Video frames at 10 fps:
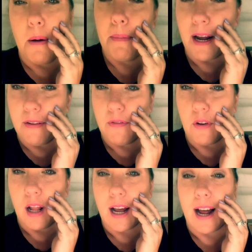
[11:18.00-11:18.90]

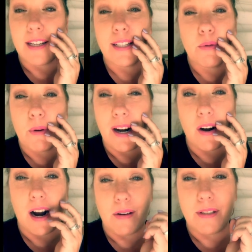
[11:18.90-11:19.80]
painful. Like, I
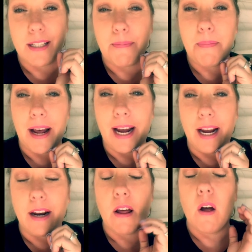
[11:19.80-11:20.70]
swear I was in
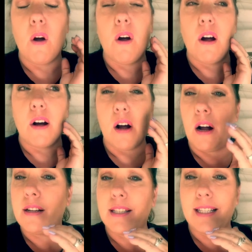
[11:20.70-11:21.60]
pain
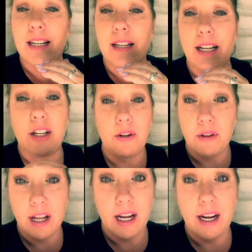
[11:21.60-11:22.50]
constantly.
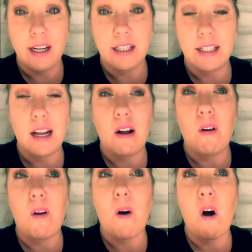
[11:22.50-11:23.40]
Toothaches
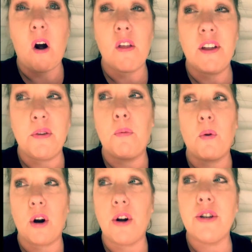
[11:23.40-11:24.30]
are the
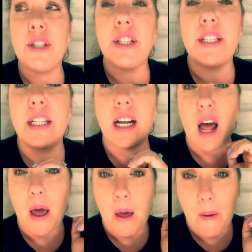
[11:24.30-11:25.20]
worst
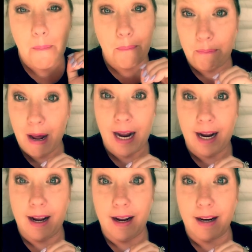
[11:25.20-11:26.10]

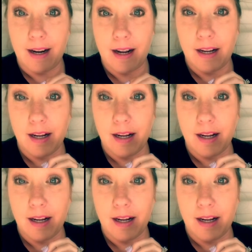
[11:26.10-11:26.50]
pain.